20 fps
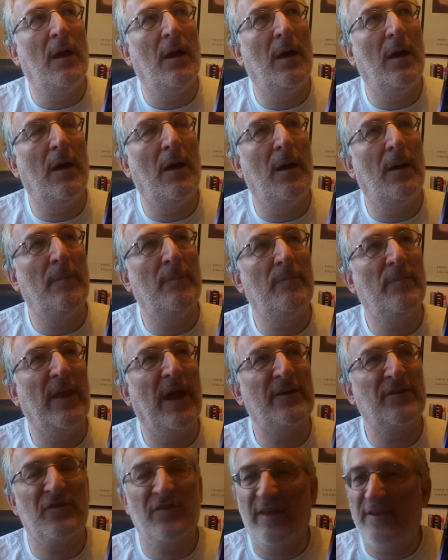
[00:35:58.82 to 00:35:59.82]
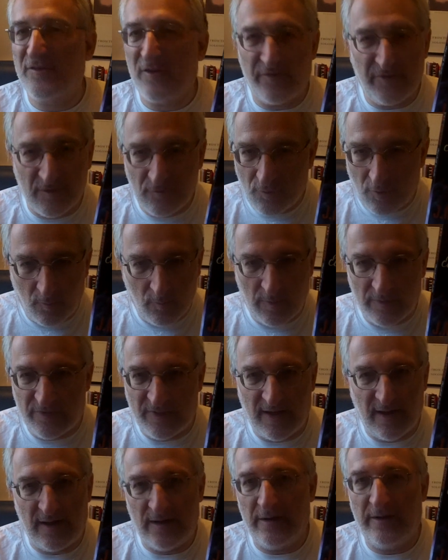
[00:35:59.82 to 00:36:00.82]
As I said, there's nothing wrong with
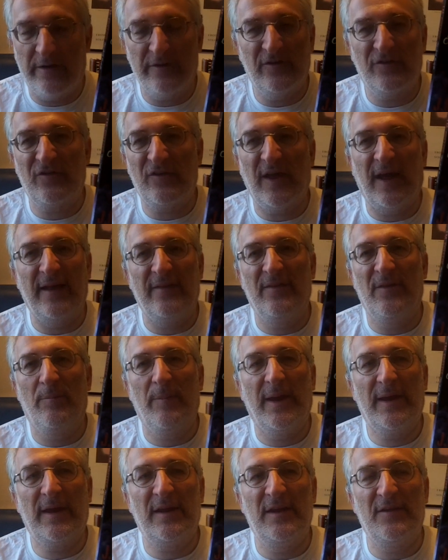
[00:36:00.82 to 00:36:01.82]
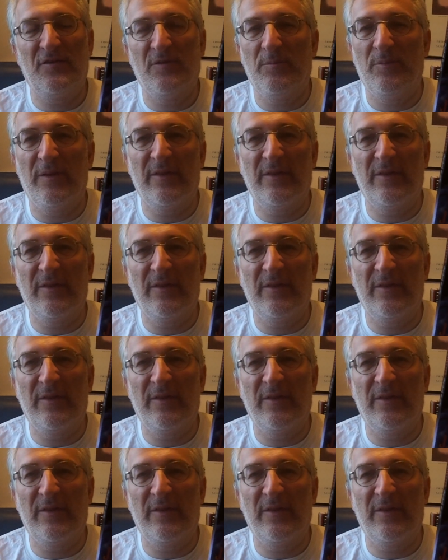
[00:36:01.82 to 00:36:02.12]
that, and I understand the mechanism,